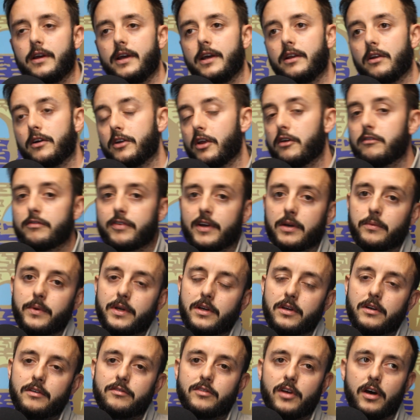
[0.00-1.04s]
I don't think we
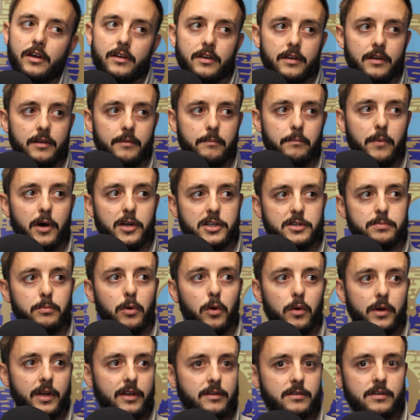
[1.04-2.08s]
could have done much
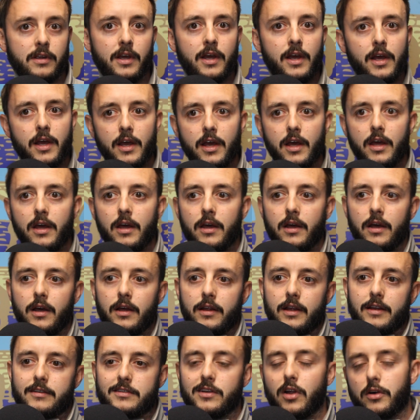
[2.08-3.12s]
more. There's
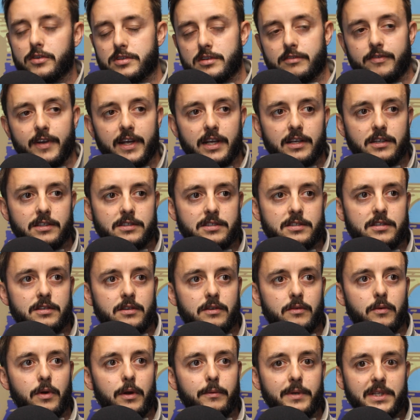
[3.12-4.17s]
lots of things
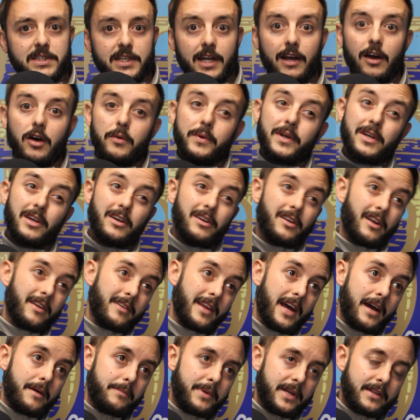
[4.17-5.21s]
where we say, we could have done
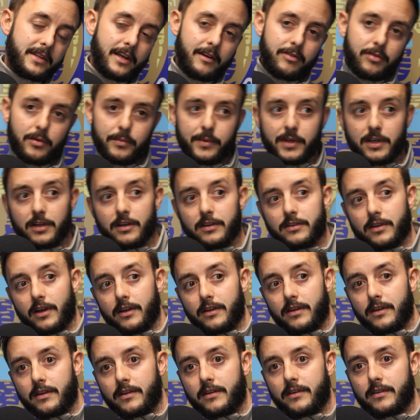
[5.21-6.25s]
that a bit different. We could have
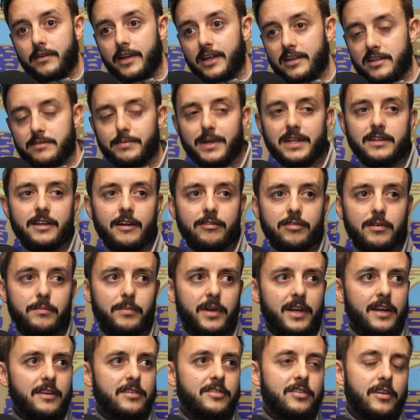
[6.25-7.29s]
done this a bit different.
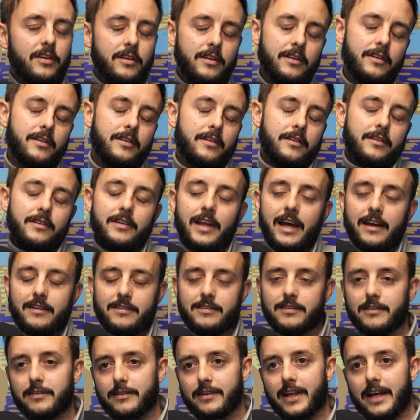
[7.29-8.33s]
But
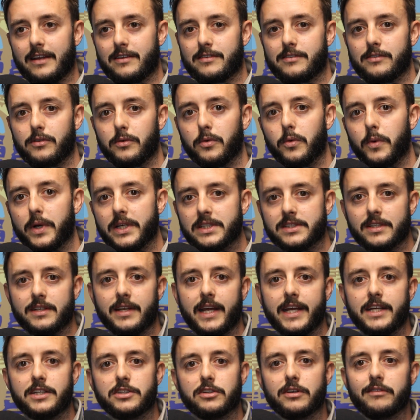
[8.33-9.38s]
that's always the
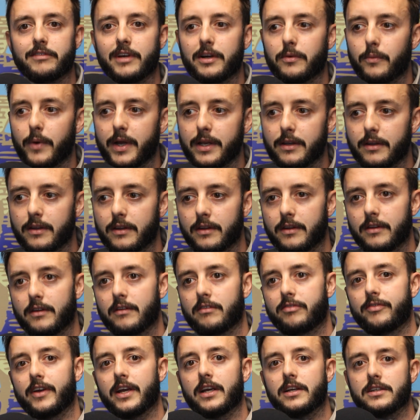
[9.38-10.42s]
nature of it when
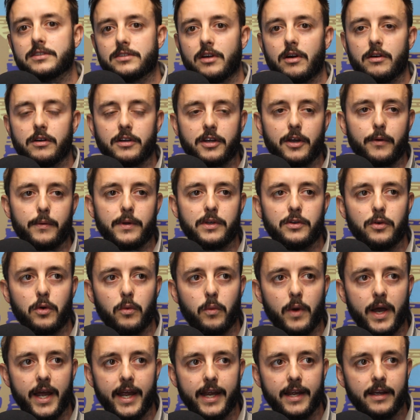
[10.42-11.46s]
things aren't going your
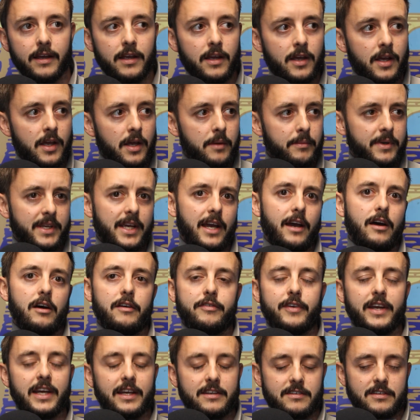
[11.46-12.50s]
way. But yeah, I
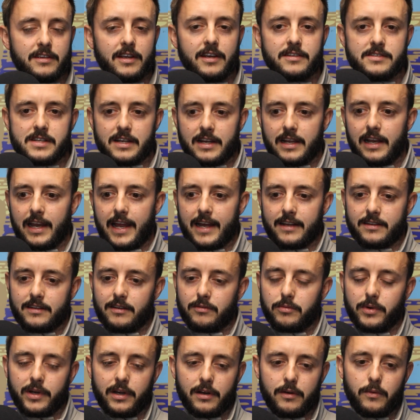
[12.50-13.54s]
think as a collective,
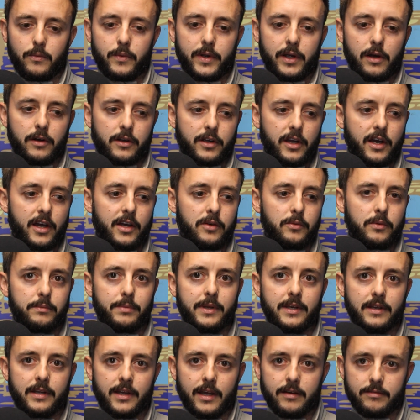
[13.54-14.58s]
we are good. We've
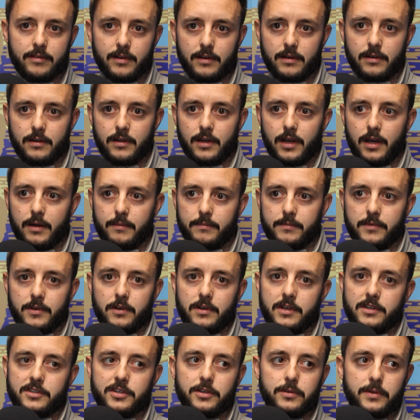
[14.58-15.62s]
been together
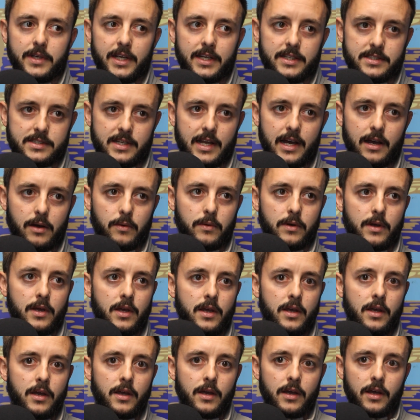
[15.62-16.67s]
nearly 2 years now,
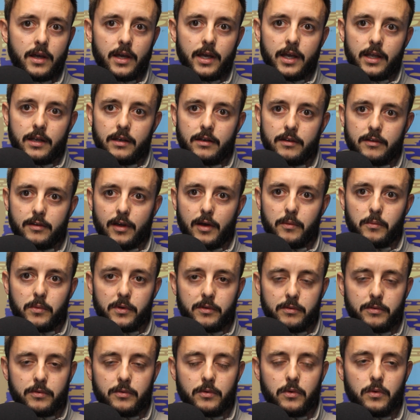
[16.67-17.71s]
and
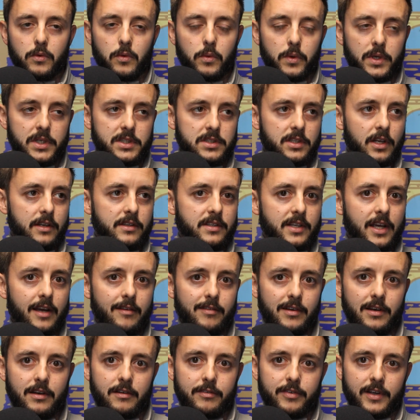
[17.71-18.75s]
we've always stuck
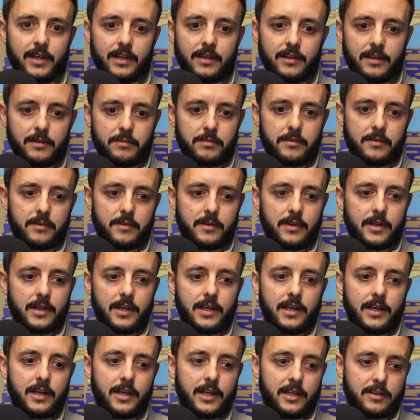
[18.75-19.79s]
together. And I think that
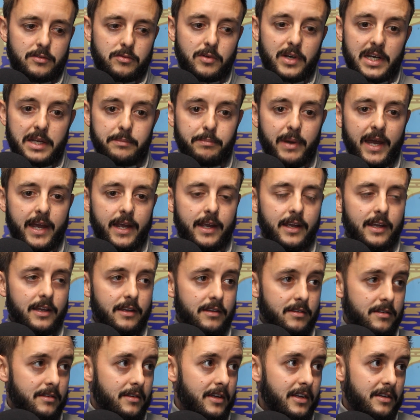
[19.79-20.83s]

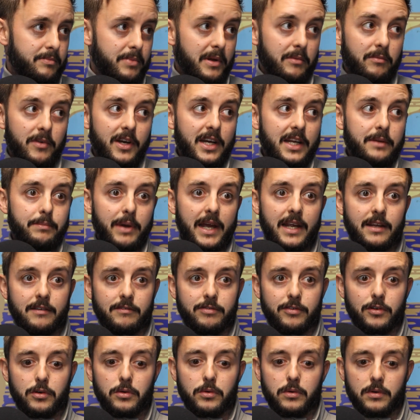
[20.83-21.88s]
it's been really
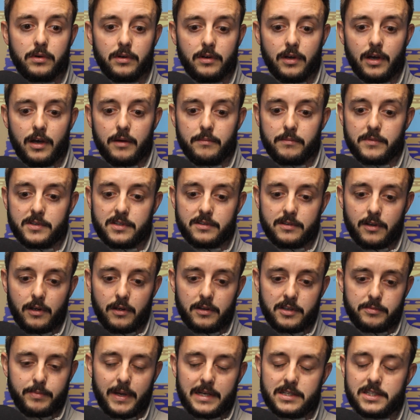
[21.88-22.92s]
painful,
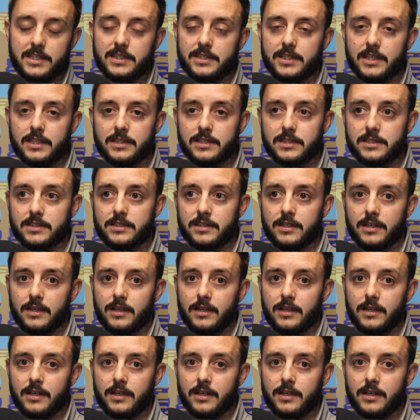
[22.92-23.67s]
especially since